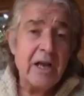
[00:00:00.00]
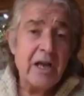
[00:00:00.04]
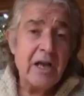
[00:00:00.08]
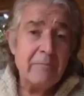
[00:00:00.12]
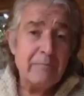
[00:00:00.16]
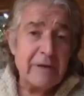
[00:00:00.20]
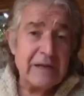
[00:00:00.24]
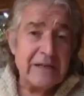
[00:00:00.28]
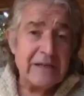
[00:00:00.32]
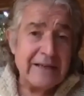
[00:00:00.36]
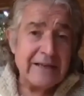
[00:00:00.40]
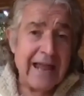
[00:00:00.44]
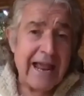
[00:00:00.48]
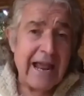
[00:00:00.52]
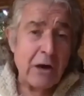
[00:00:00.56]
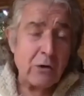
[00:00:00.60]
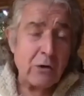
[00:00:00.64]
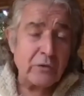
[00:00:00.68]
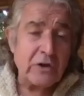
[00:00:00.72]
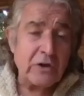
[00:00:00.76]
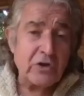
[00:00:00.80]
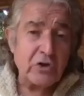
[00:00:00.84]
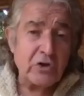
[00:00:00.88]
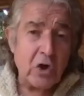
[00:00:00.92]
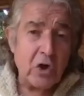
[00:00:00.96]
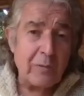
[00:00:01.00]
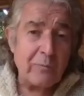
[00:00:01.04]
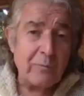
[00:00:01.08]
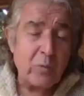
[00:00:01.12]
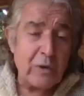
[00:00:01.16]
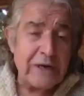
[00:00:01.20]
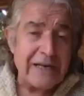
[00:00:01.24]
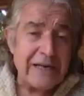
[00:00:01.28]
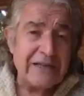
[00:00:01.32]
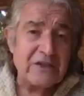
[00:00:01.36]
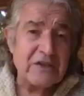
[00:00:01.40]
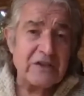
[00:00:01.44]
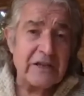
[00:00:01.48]
But now the job
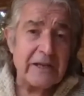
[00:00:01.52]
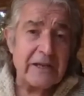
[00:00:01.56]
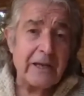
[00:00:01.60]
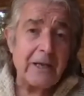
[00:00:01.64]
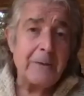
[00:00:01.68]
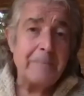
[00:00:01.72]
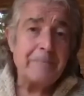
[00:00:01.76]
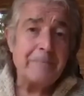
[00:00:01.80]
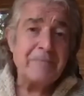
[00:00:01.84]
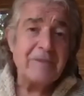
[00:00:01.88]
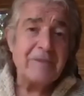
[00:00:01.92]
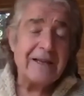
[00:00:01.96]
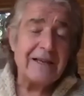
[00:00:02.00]
we see